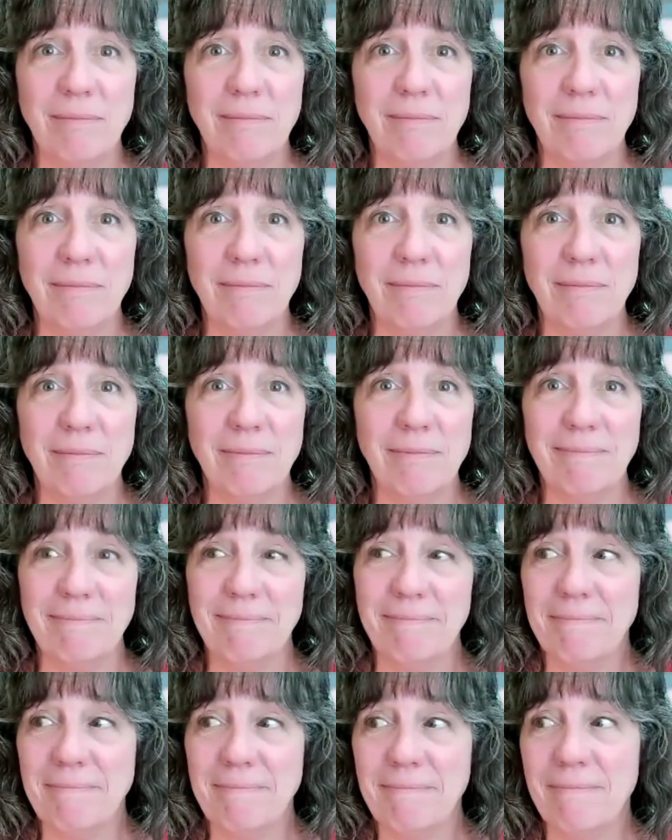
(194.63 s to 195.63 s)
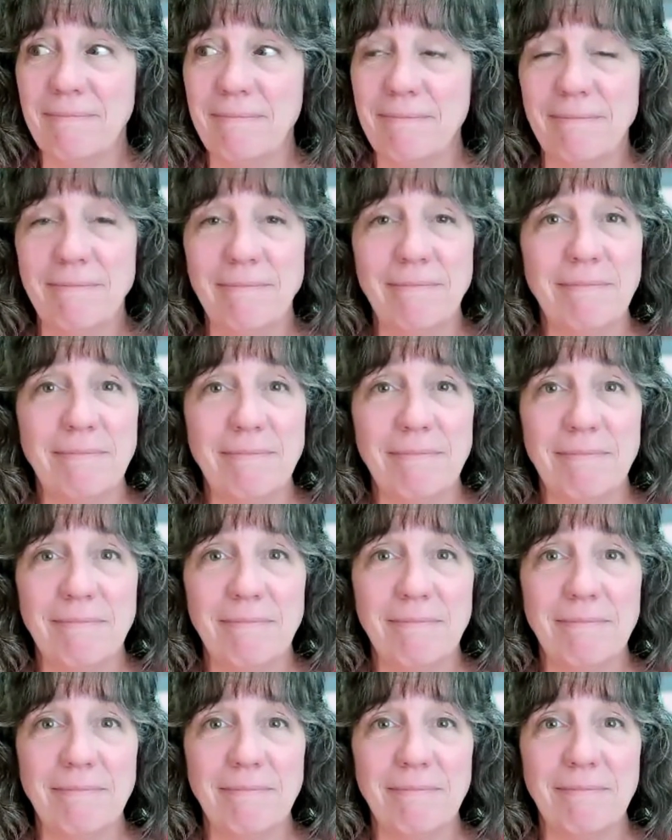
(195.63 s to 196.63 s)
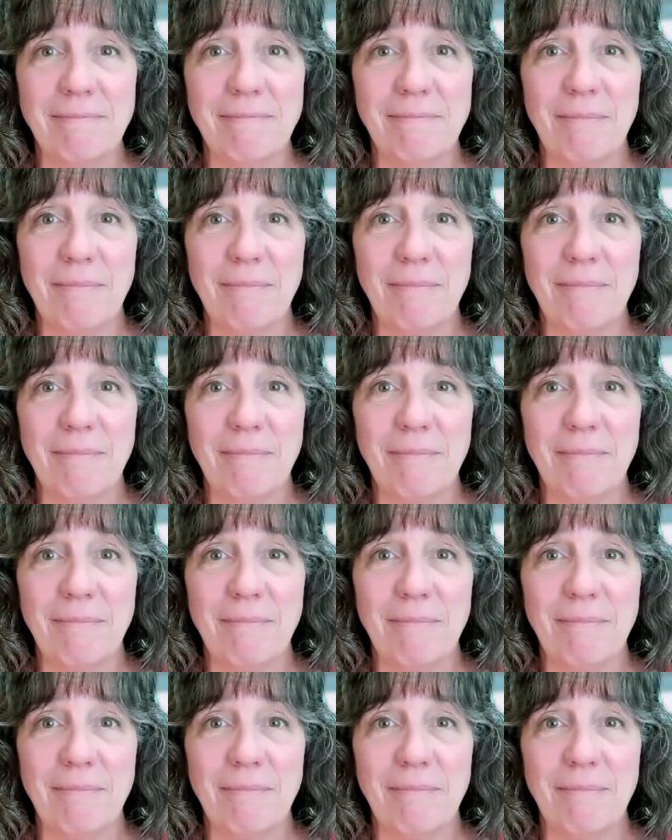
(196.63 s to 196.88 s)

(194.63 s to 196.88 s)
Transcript: Nothing is said.